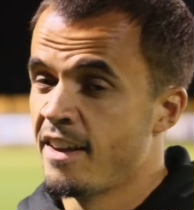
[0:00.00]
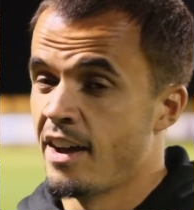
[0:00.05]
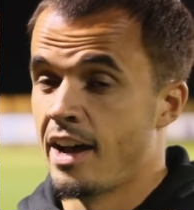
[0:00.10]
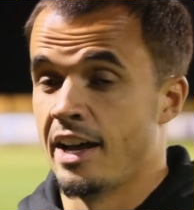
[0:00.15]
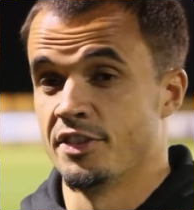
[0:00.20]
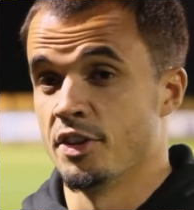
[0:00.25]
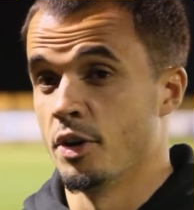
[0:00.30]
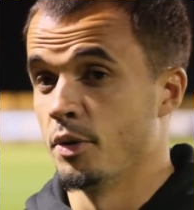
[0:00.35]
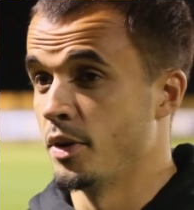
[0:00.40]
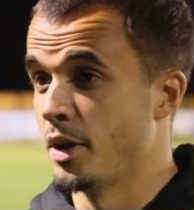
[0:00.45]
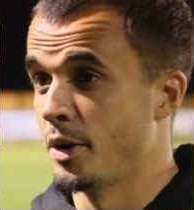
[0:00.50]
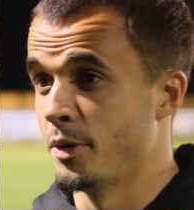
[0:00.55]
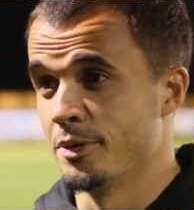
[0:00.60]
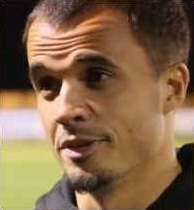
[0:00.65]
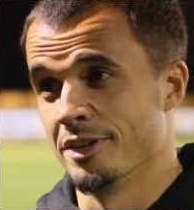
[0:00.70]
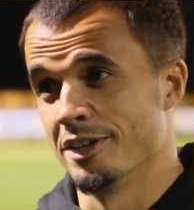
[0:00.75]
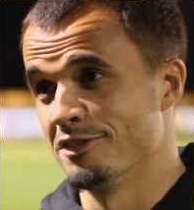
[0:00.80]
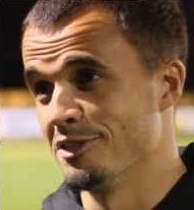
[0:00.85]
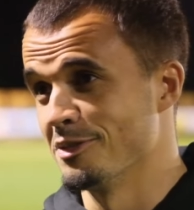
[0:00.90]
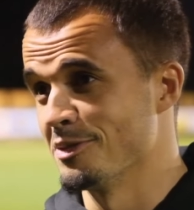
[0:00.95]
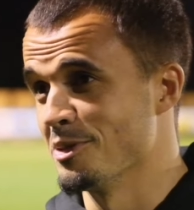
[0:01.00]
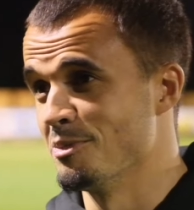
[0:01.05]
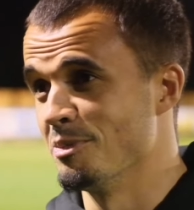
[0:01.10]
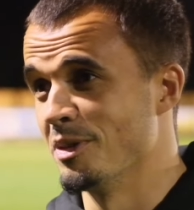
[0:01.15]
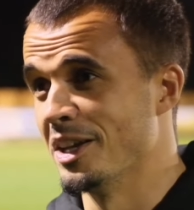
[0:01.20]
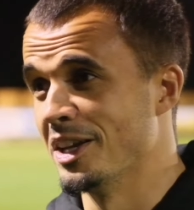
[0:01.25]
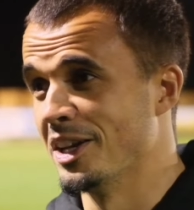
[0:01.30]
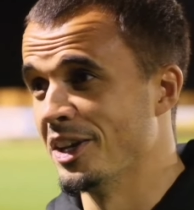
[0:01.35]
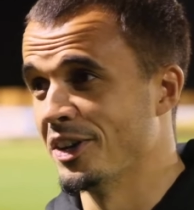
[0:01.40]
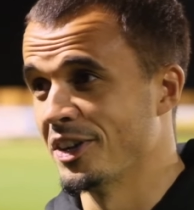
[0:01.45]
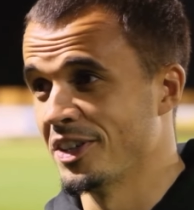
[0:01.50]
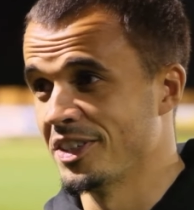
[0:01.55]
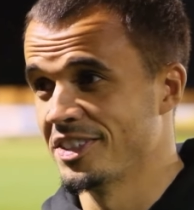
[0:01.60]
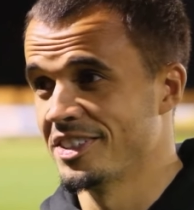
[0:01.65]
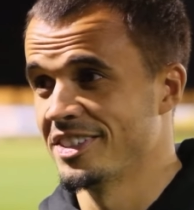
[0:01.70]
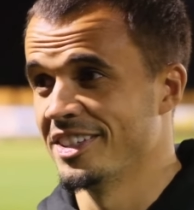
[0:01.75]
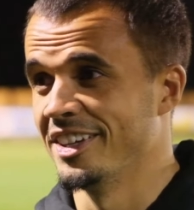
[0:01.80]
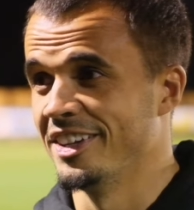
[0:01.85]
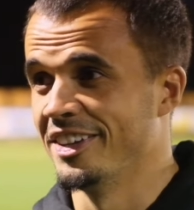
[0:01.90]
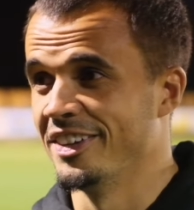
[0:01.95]
I don't know, if I'm completely
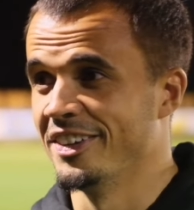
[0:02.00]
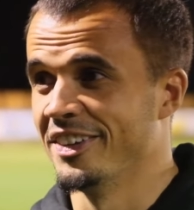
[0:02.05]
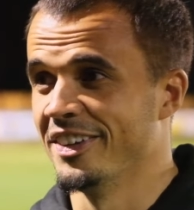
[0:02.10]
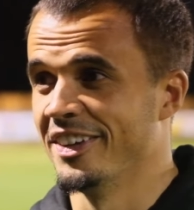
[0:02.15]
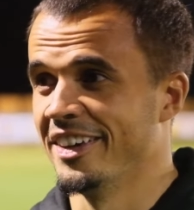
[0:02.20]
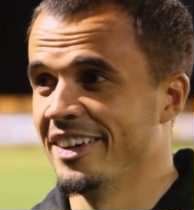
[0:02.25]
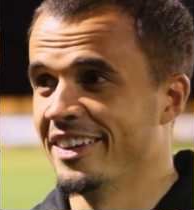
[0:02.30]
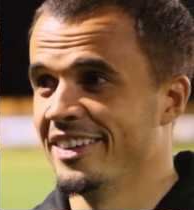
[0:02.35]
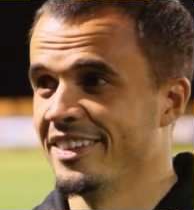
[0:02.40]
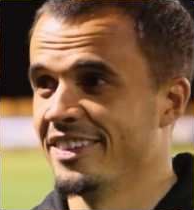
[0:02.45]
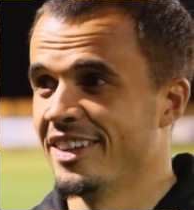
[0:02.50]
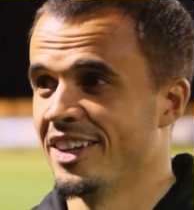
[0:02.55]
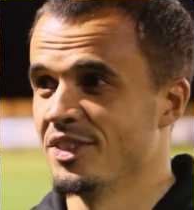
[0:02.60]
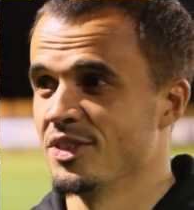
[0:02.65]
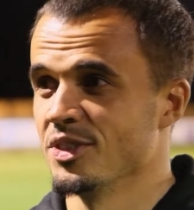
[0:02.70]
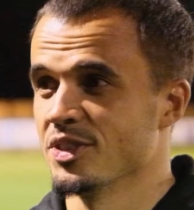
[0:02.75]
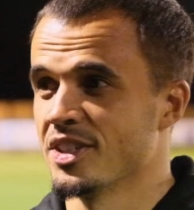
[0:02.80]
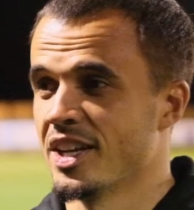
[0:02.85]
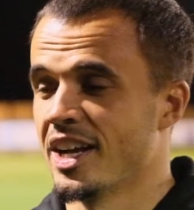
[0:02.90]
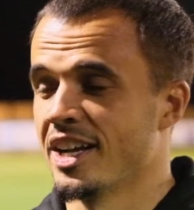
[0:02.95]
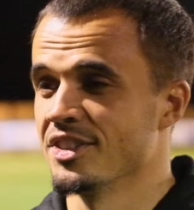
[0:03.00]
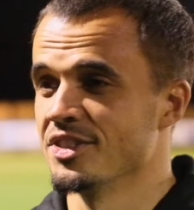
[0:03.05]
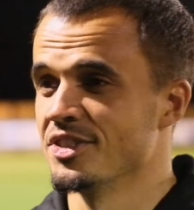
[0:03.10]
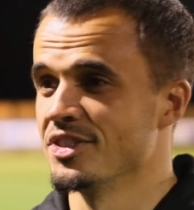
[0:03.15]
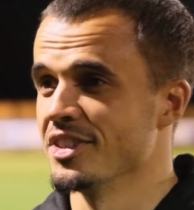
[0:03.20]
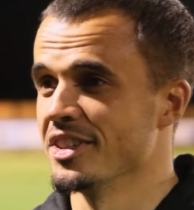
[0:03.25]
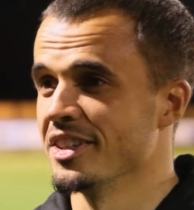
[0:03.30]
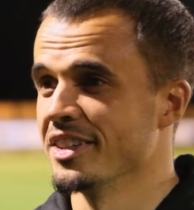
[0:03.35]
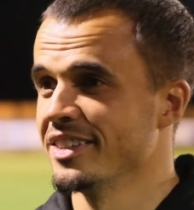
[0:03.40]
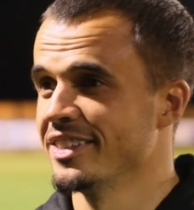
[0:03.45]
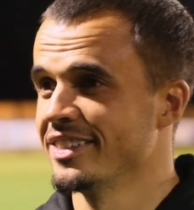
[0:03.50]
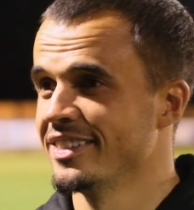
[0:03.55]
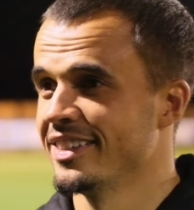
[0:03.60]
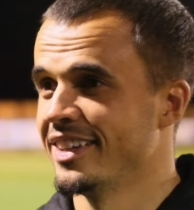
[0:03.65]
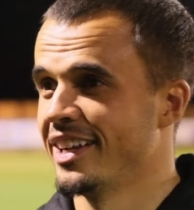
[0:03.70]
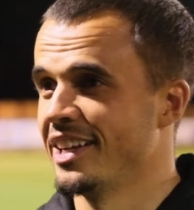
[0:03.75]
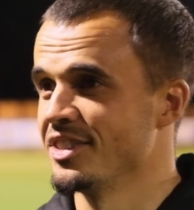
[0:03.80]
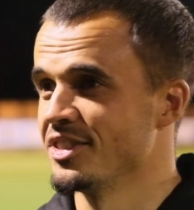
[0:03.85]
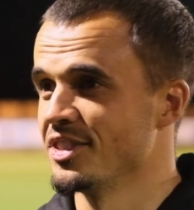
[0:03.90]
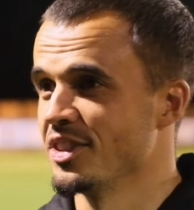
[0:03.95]
honest, and that just adds to
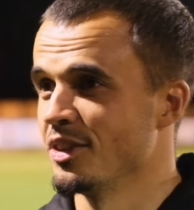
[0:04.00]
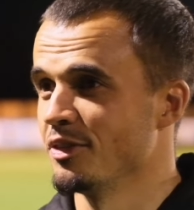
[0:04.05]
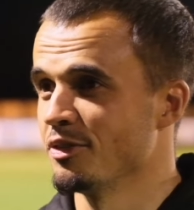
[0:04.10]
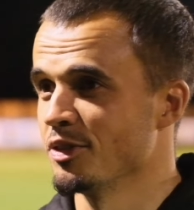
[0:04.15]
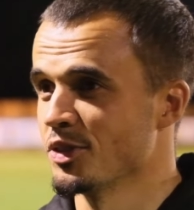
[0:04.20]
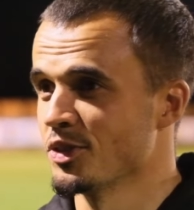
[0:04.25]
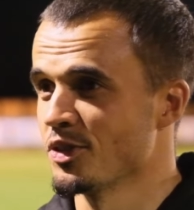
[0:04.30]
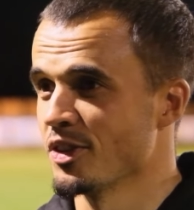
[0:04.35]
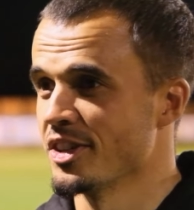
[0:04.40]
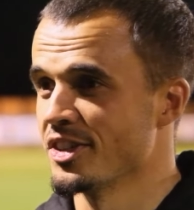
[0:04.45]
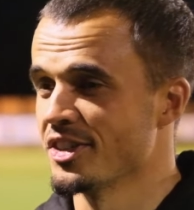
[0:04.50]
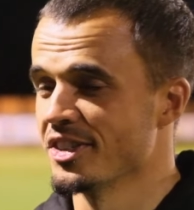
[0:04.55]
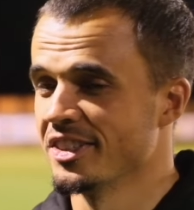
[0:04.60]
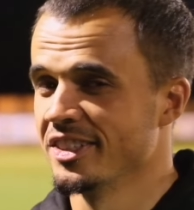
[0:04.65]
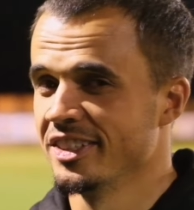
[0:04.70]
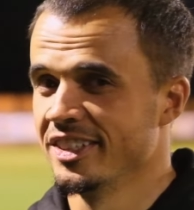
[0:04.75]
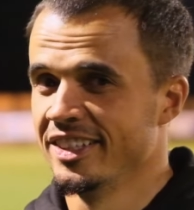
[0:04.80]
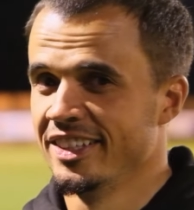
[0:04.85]
the frustration.